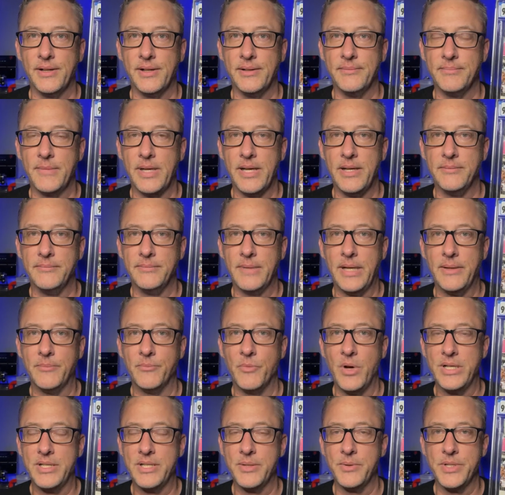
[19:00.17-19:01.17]
and
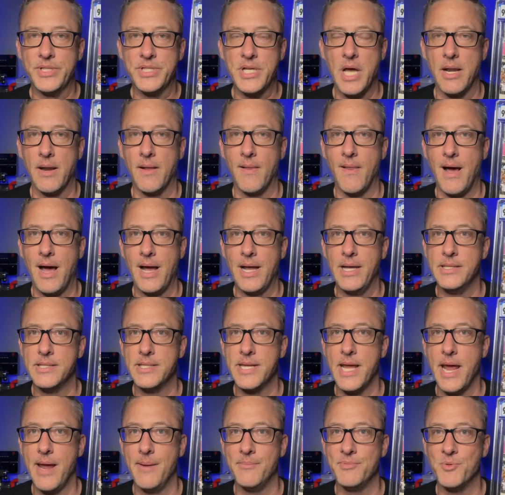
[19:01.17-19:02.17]
went to a ton of Lions
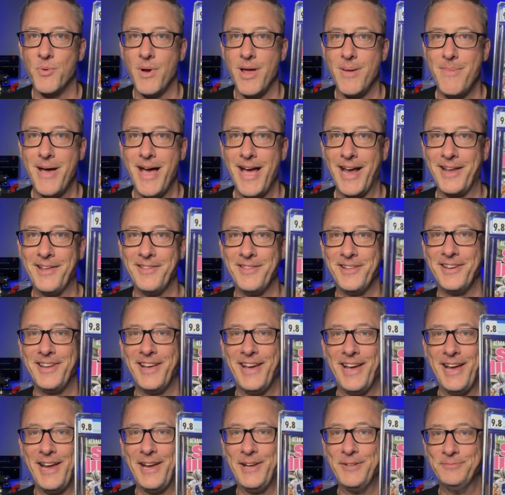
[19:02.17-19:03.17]
games way back in the
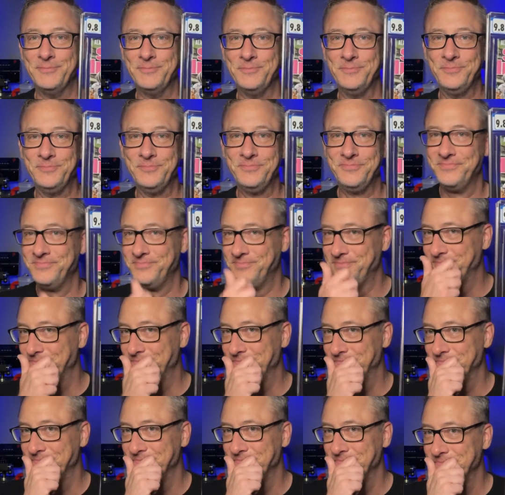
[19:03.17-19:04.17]
day.
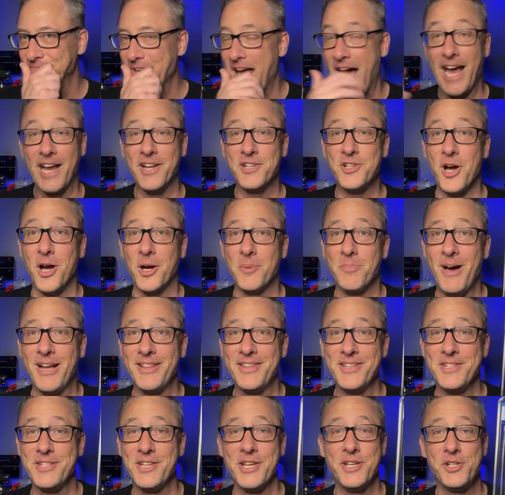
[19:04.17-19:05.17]
I can talk about
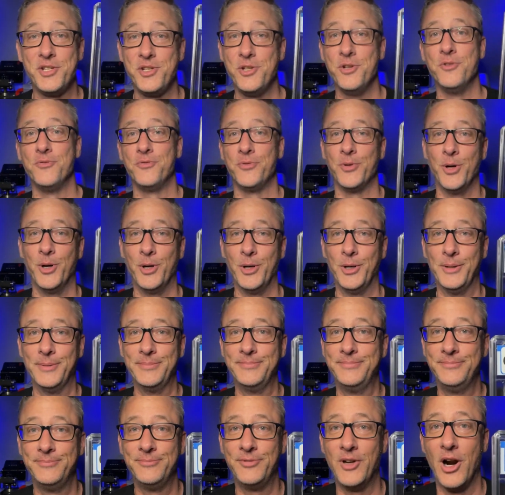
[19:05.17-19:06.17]
this issue
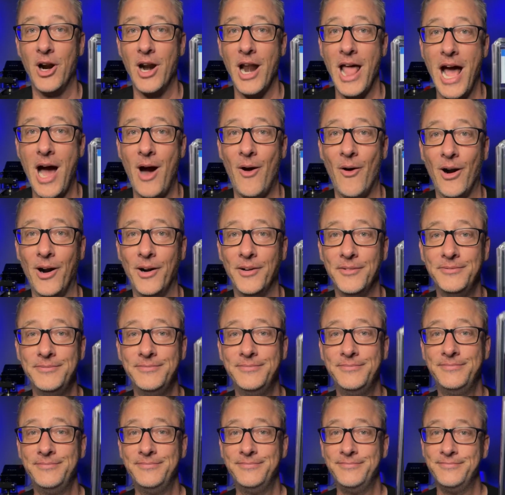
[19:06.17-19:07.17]
for an hour.
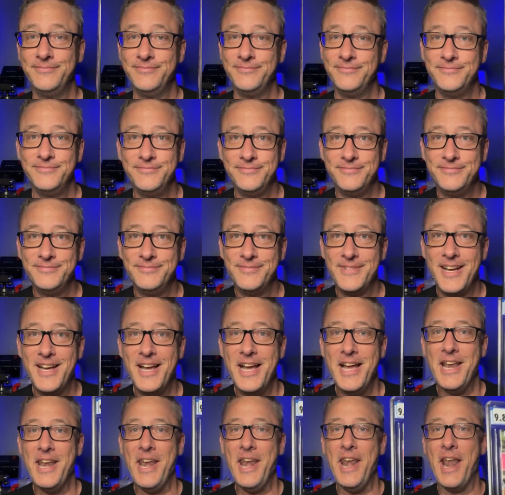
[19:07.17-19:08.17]

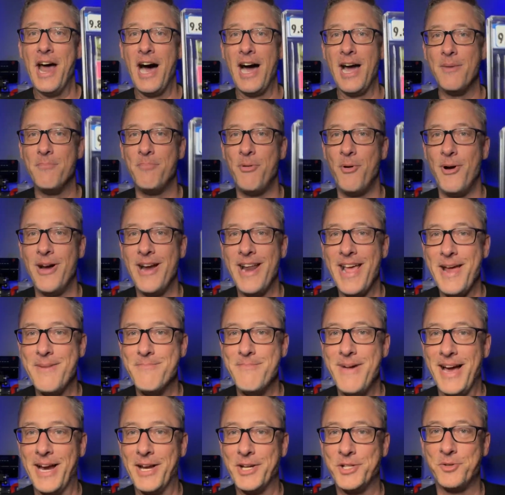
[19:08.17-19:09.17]
9.8
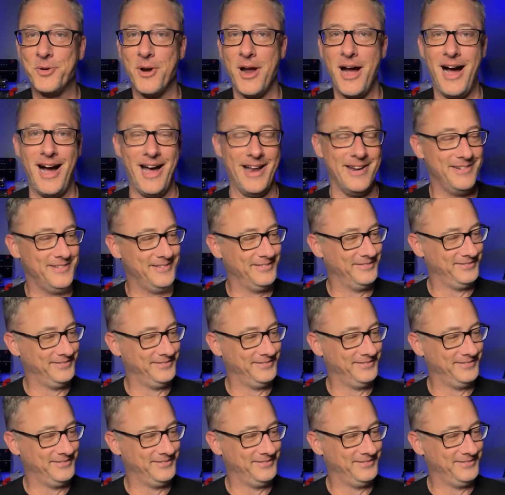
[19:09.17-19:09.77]
Megatron.